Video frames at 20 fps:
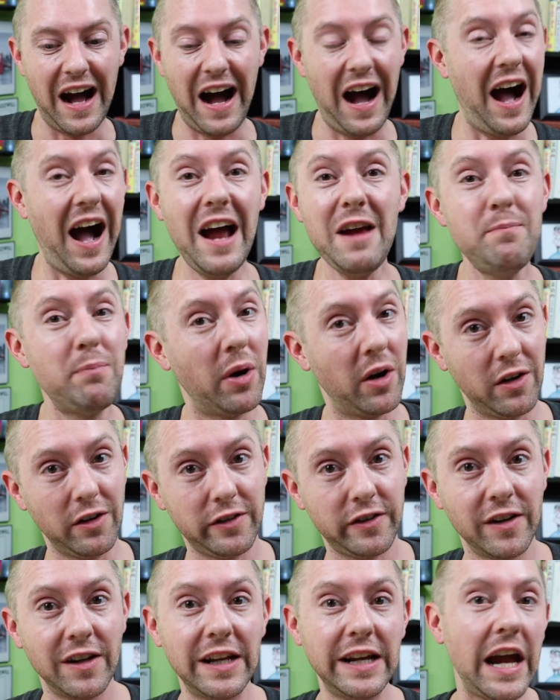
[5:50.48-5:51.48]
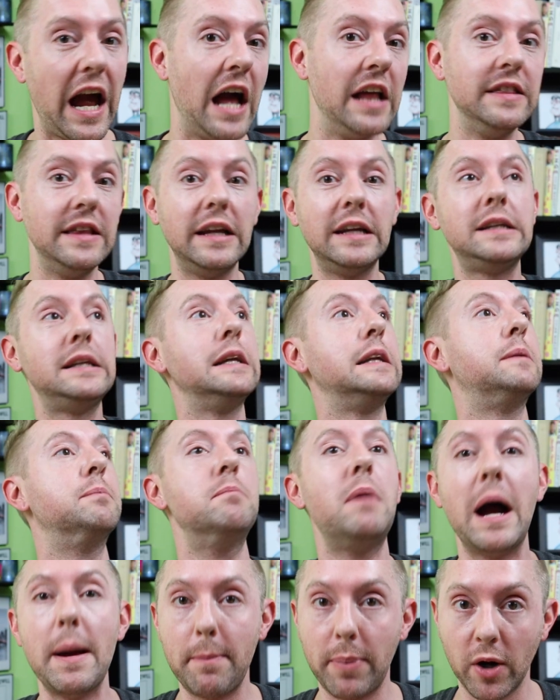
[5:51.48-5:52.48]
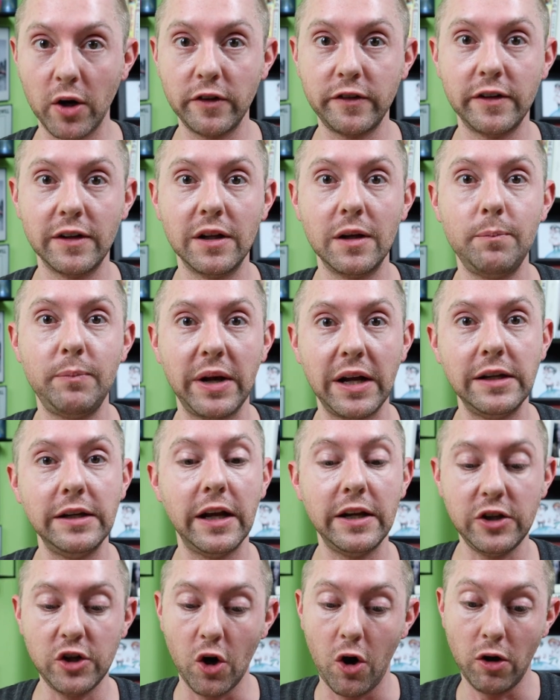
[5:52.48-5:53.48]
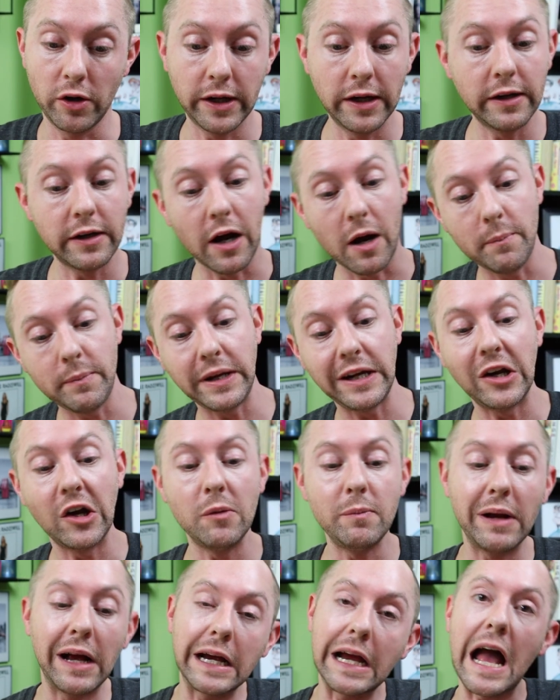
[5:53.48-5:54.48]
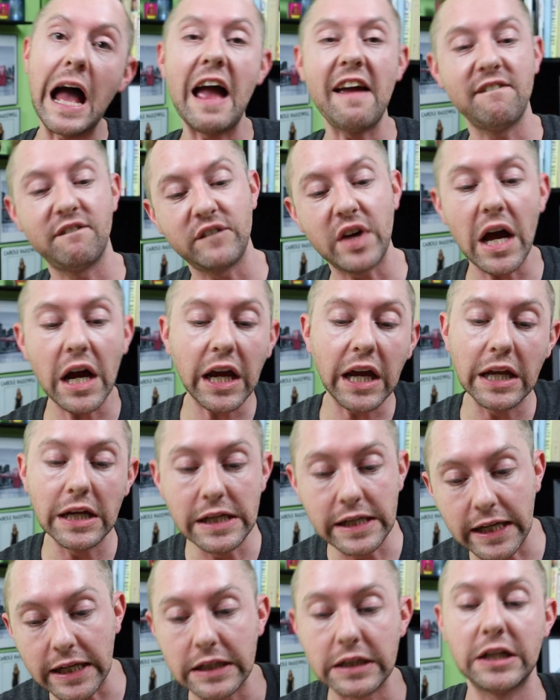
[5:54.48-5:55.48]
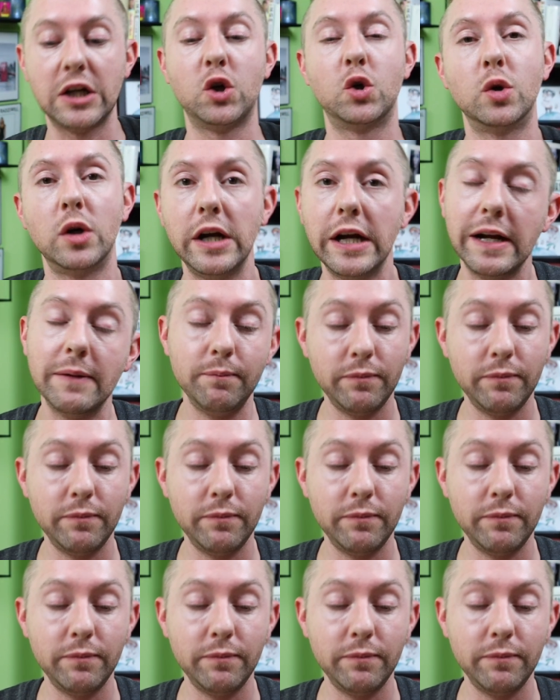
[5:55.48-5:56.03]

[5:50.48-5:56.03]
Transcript: I personally, and this is my personal opinion, y'all can come here and be like, I fucking disagree.